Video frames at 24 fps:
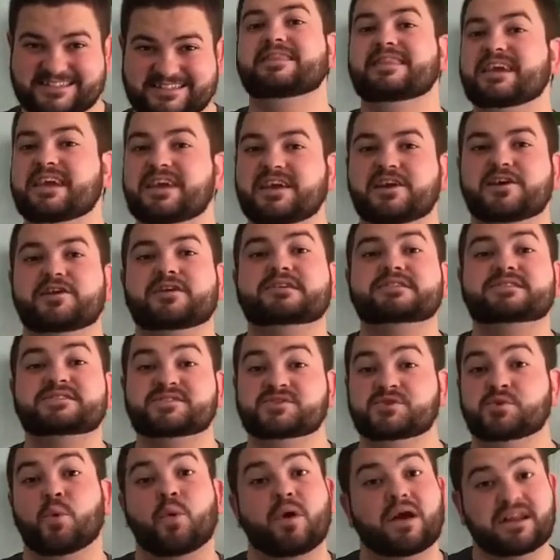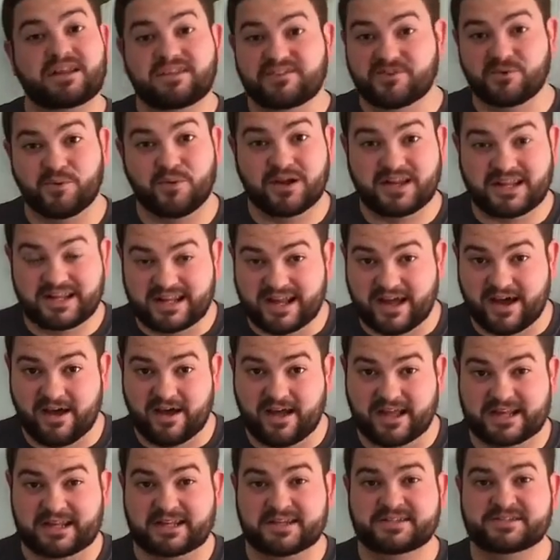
The year is 2029,